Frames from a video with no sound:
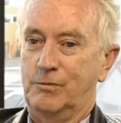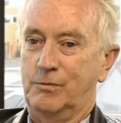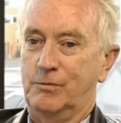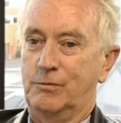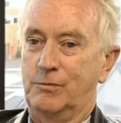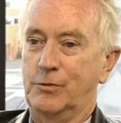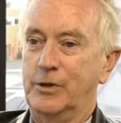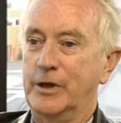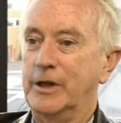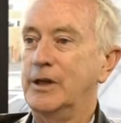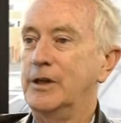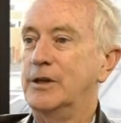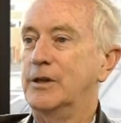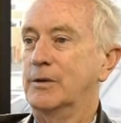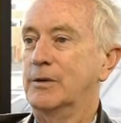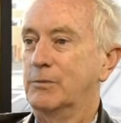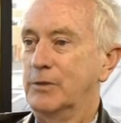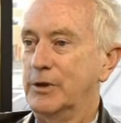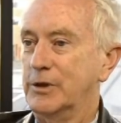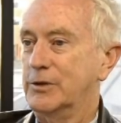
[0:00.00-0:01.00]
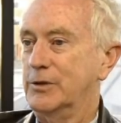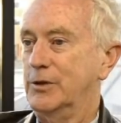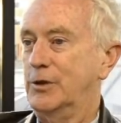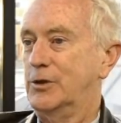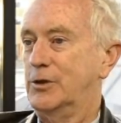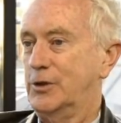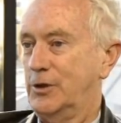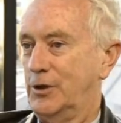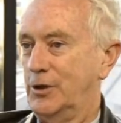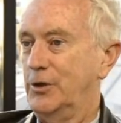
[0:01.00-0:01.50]
read and
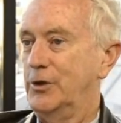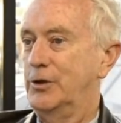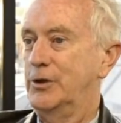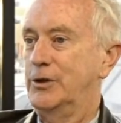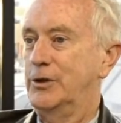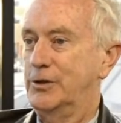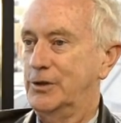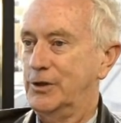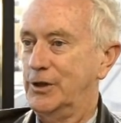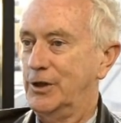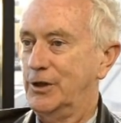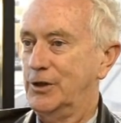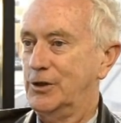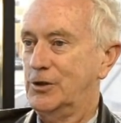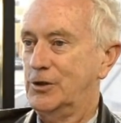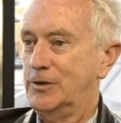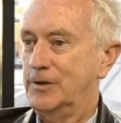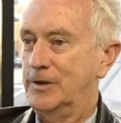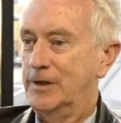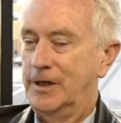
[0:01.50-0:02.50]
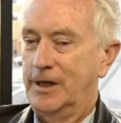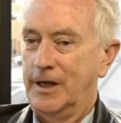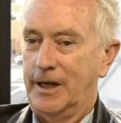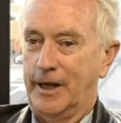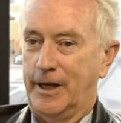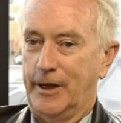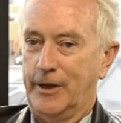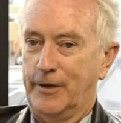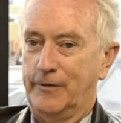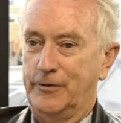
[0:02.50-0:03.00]
research and learn and teach
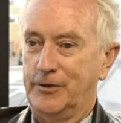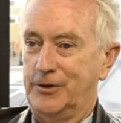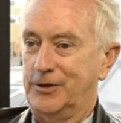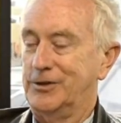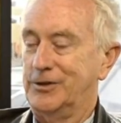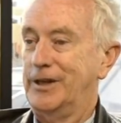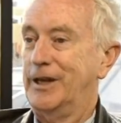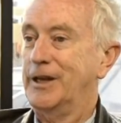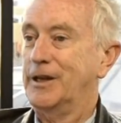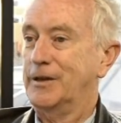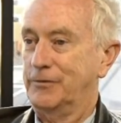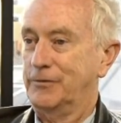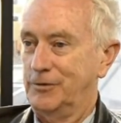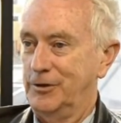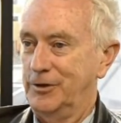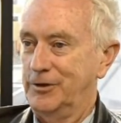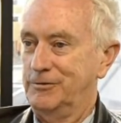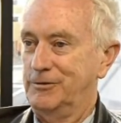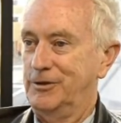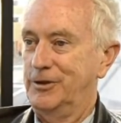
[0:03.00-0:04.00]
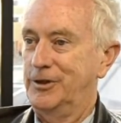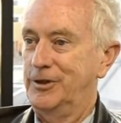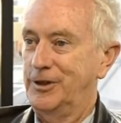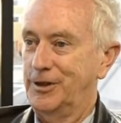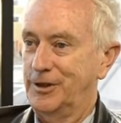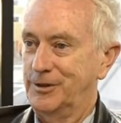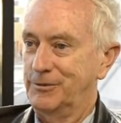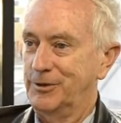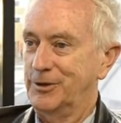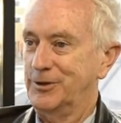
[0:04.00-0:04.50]
for the sake of learning
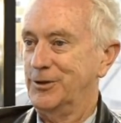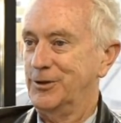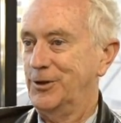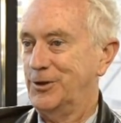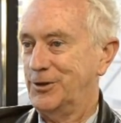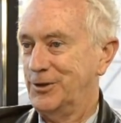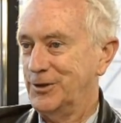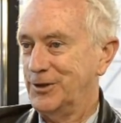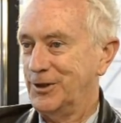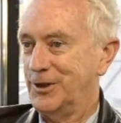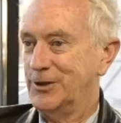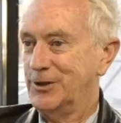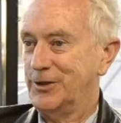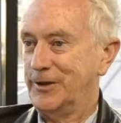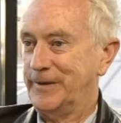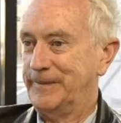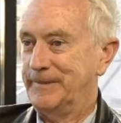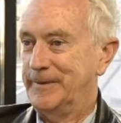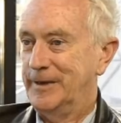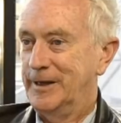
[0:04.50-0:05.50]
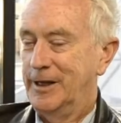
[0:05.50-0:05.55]
and research and teaching,